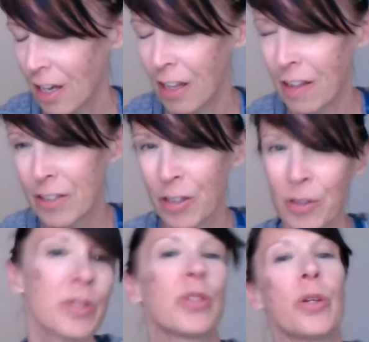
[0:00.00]
And that's
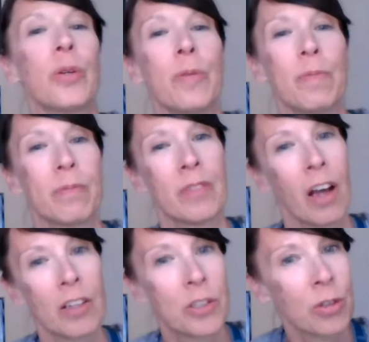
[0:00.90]
also
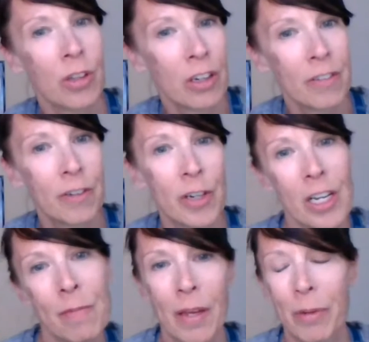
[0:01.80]
not too long of a
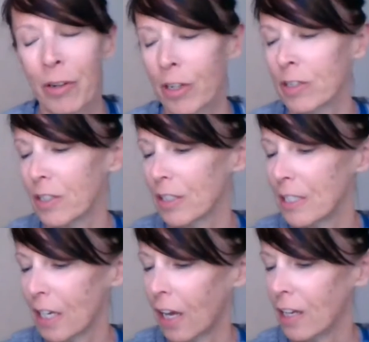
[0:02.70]
read, maybe around
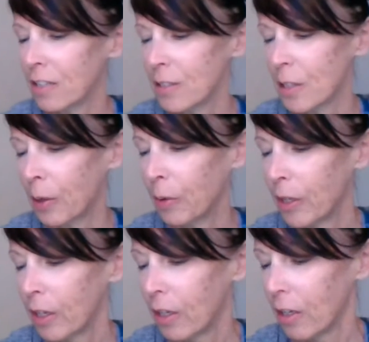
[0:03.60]
60K. So
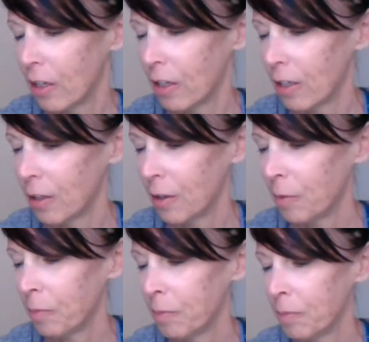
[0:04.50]

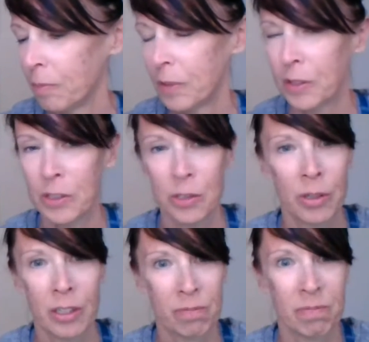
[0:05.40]
you can do
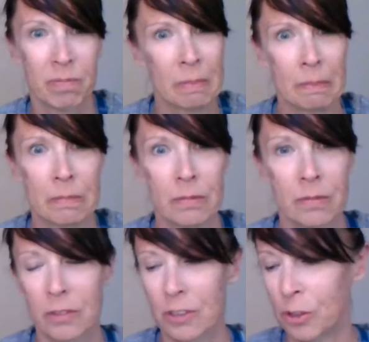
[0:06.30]
it in
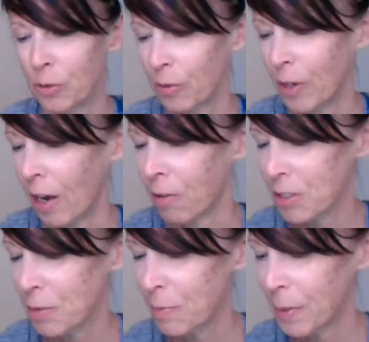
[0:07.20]
2 or 3
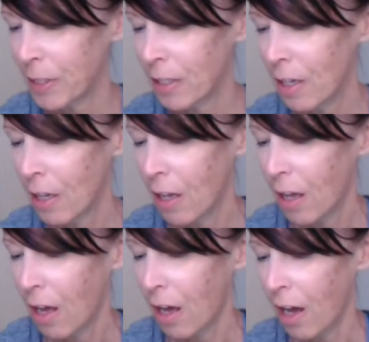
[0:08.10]
hours, maybe.
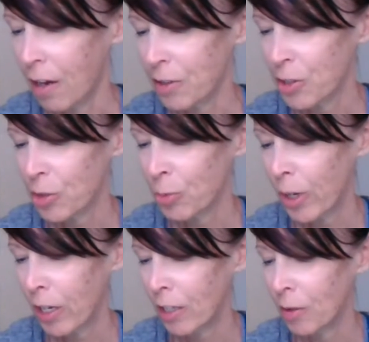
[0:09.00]
I also
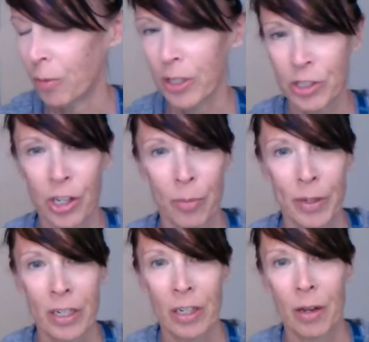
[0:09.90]
read Where'd You Go,
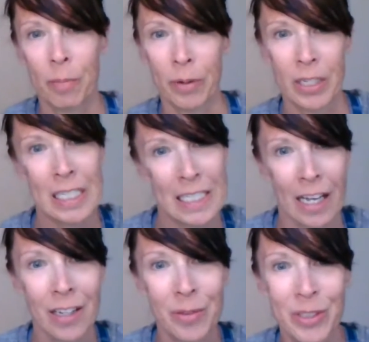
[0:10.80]

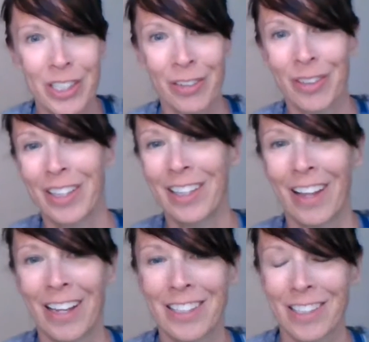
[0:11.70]
Bernadette, which I really
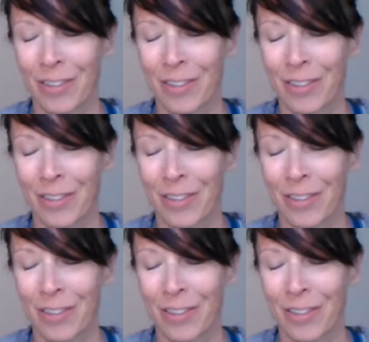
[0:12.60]
liked.